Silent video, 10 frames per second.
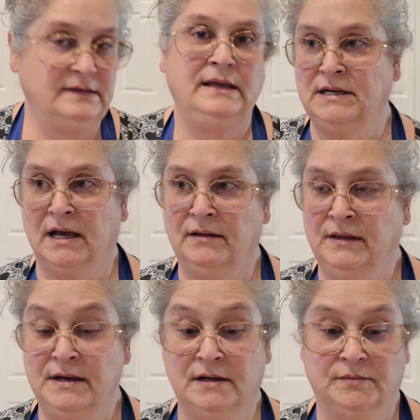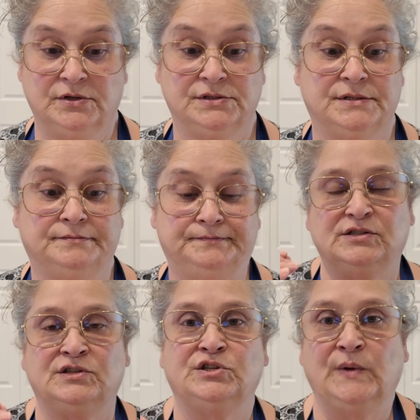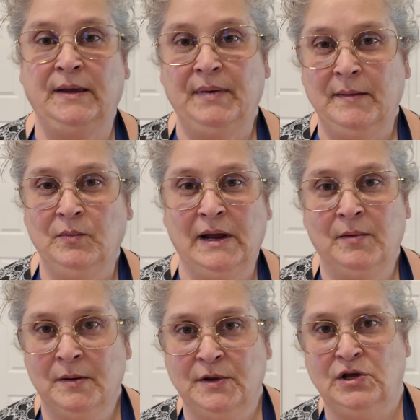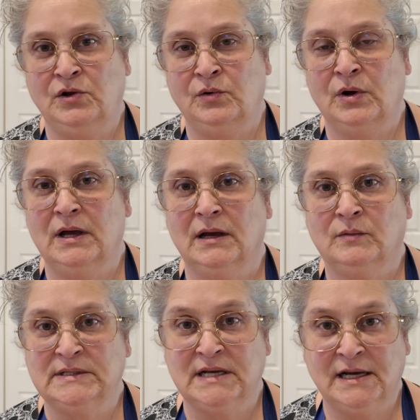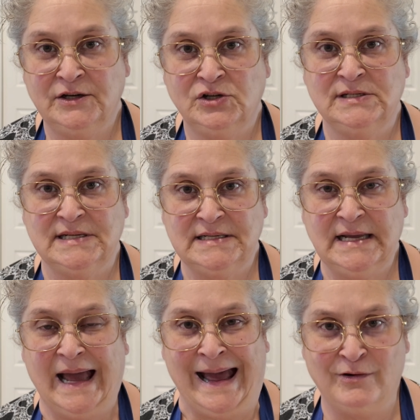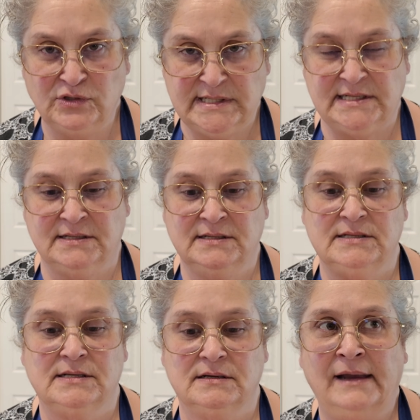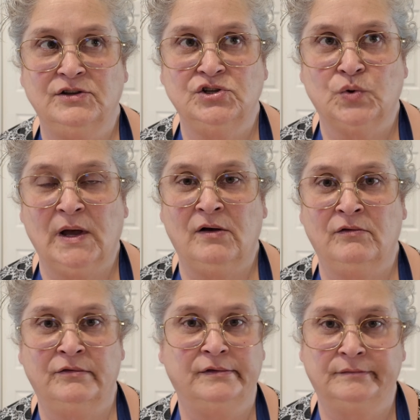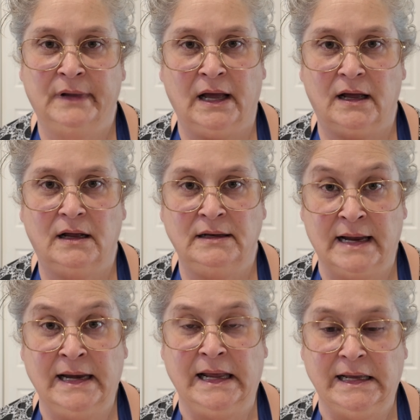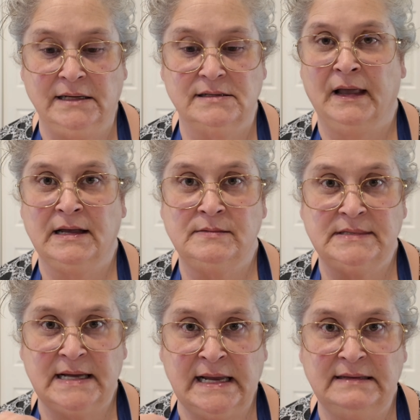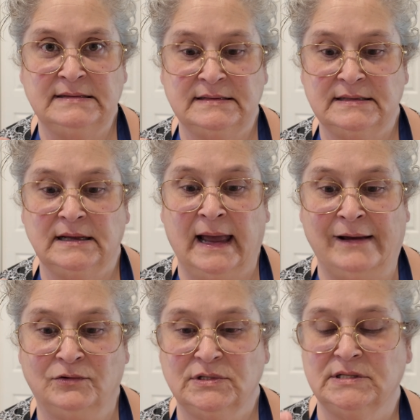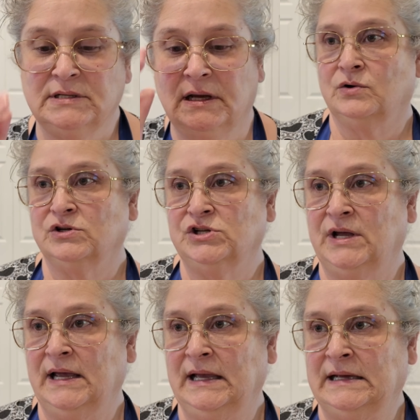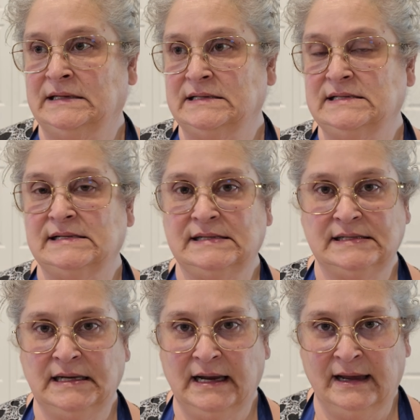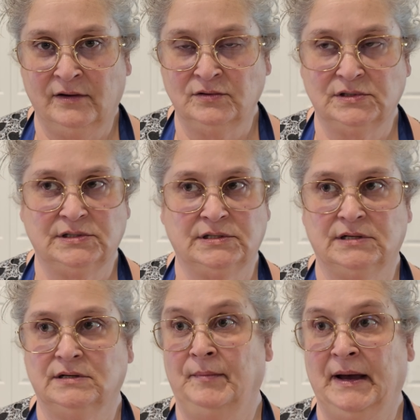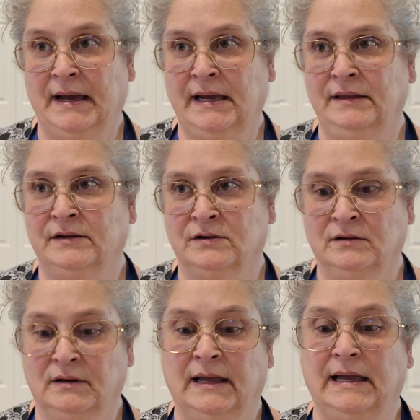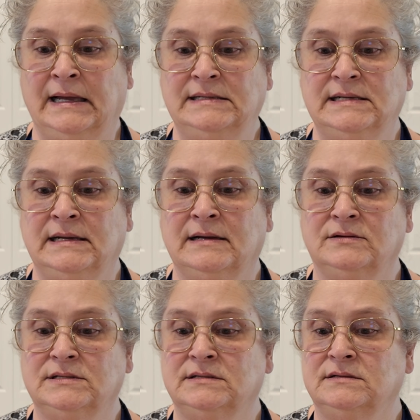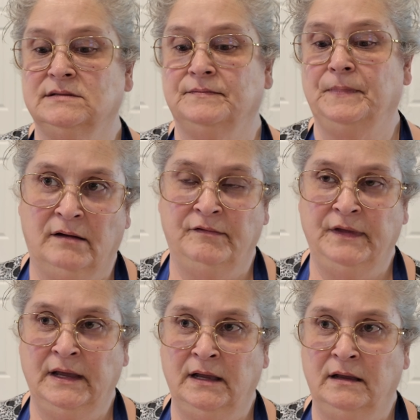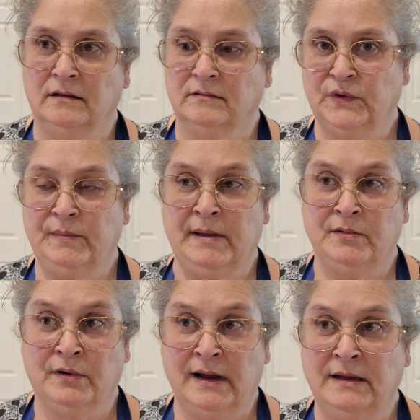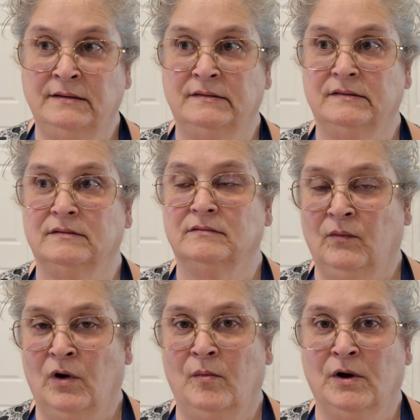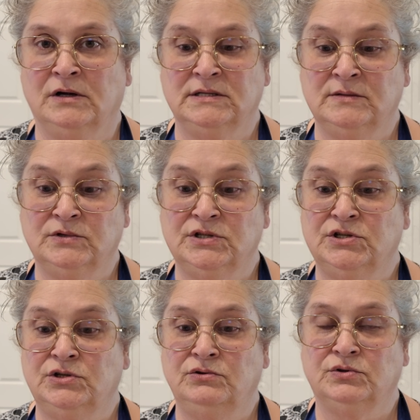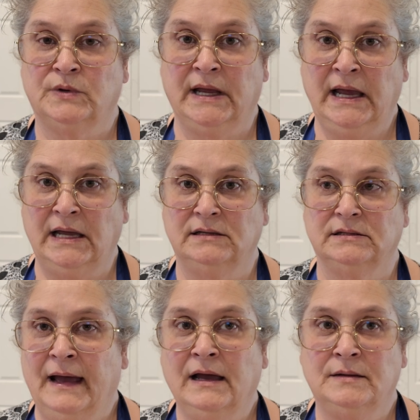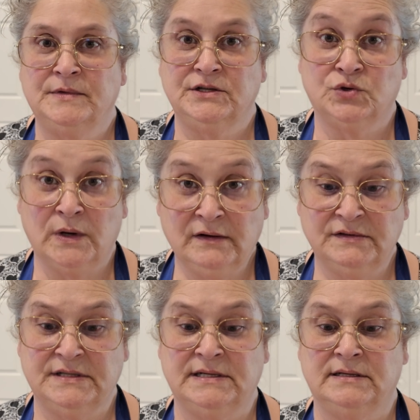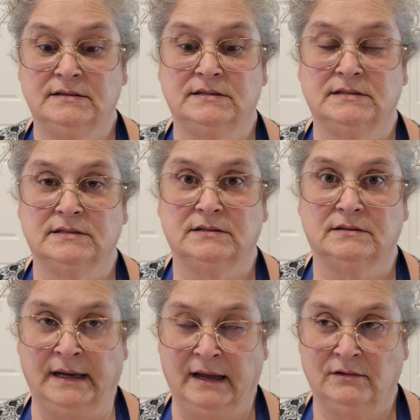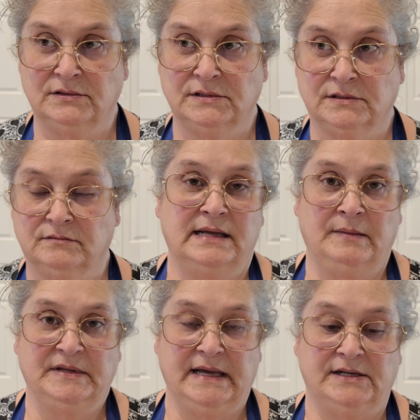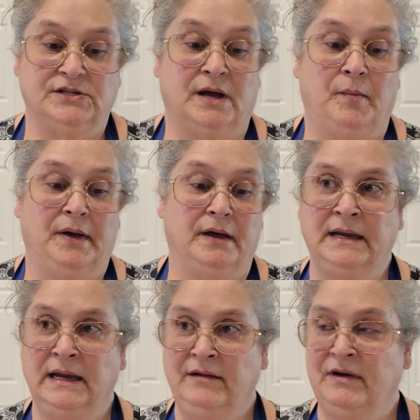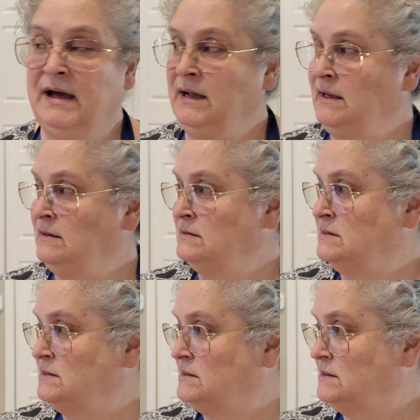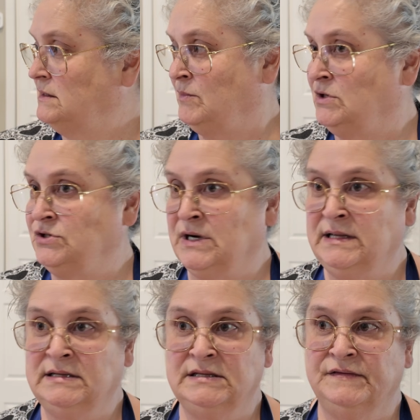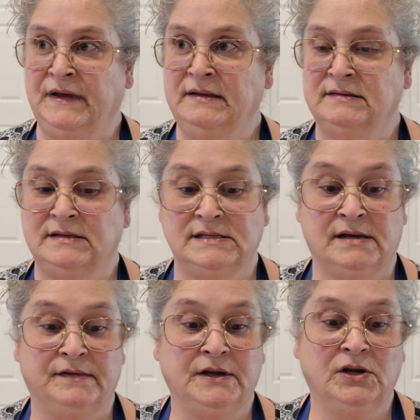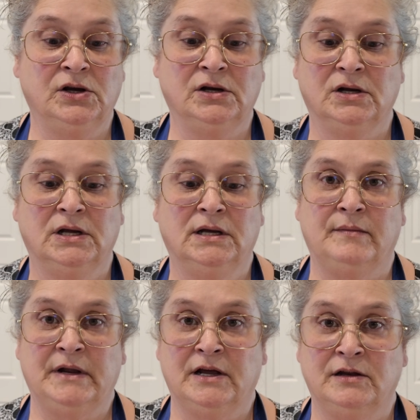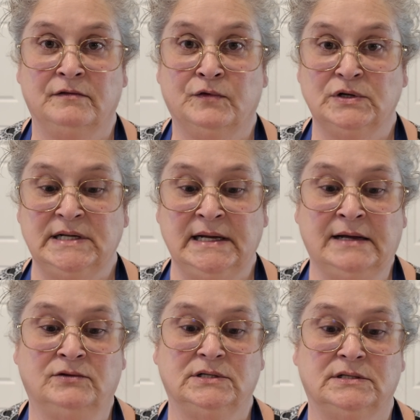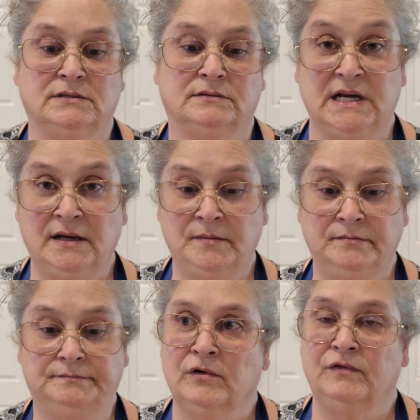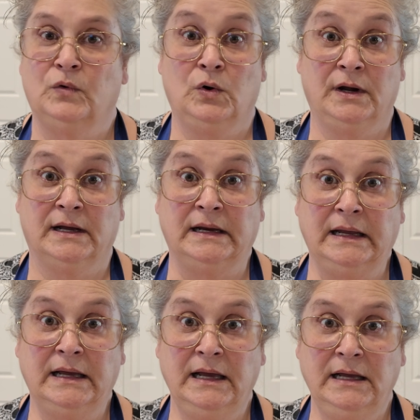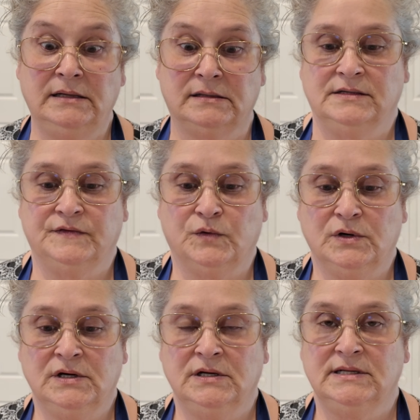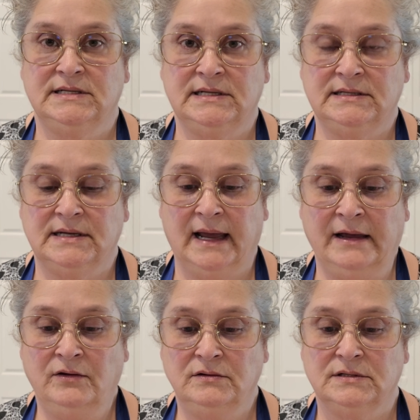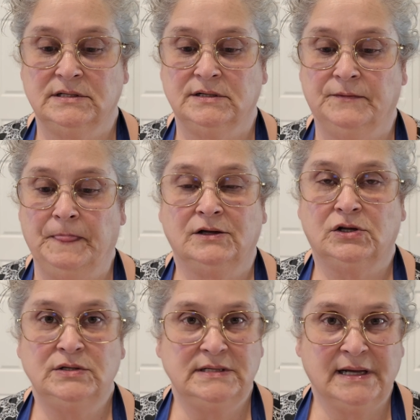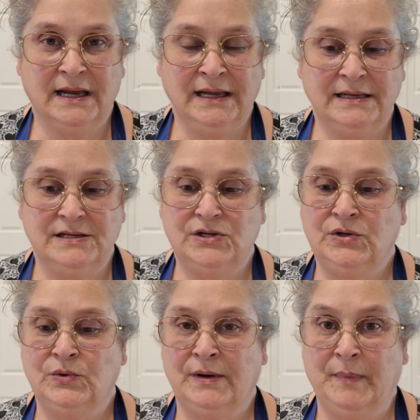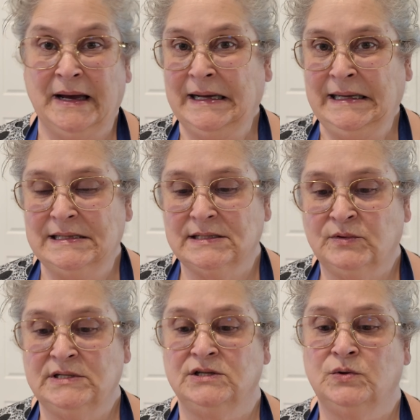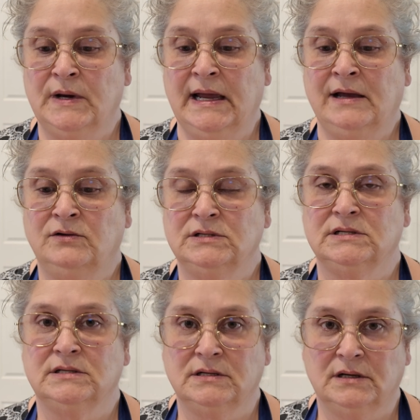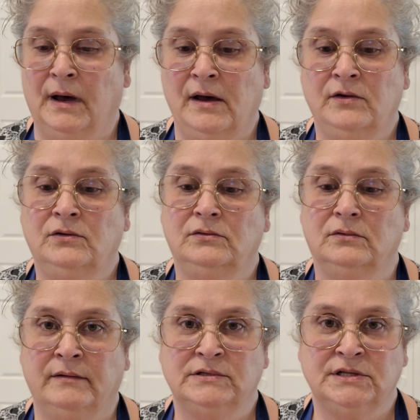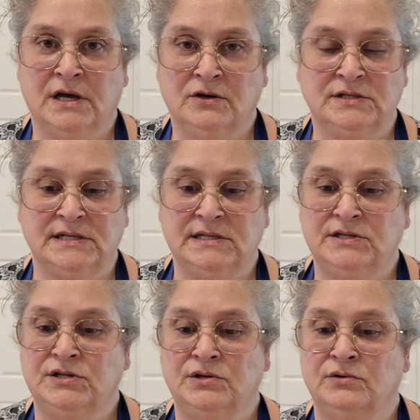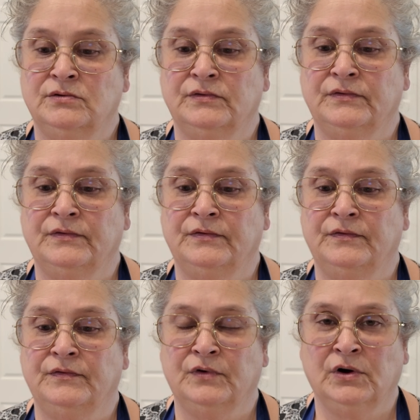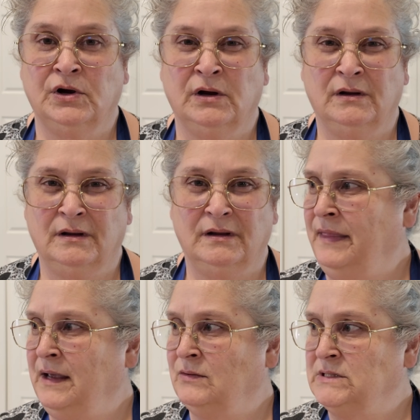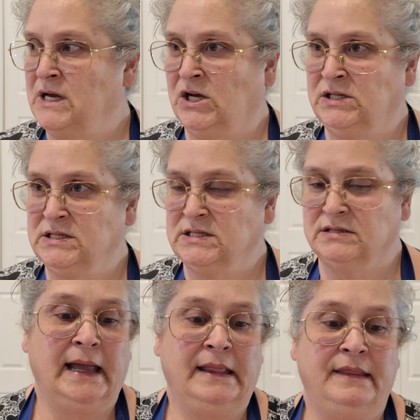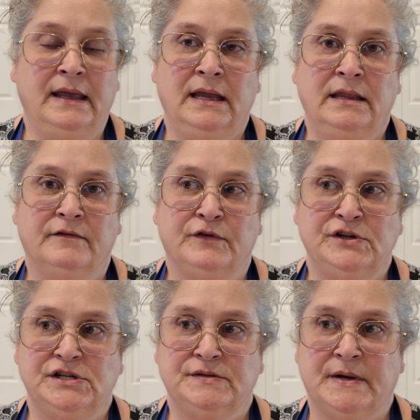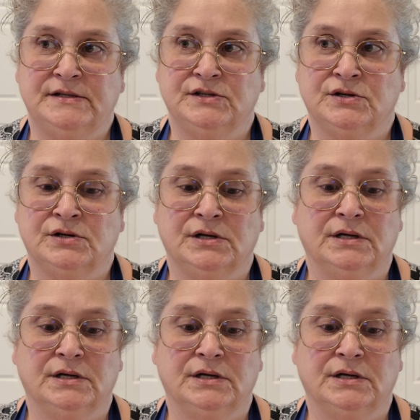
the numbers. So the Sweet Baby Ray barbecue was 160 ounces at $12.98. That comes to 8 cents an ounce. Of course, you can't get a 16 ounce, a pint. They're like 18 ounces of the Sweet Baby Ray's at Walmart, and it was $2.28. That comes to 12 cents an ounce. Sam's ketchup. They didn't have Heinz. I'm gonna try this fancy stuff here. Come in a 114 ounce tub for $4.98. That's 4 cents an ounce. The closest I could get to a pint was a 20 ounce bottle. It was $1.62 for, I think it was Hunt's. And then the French's mustard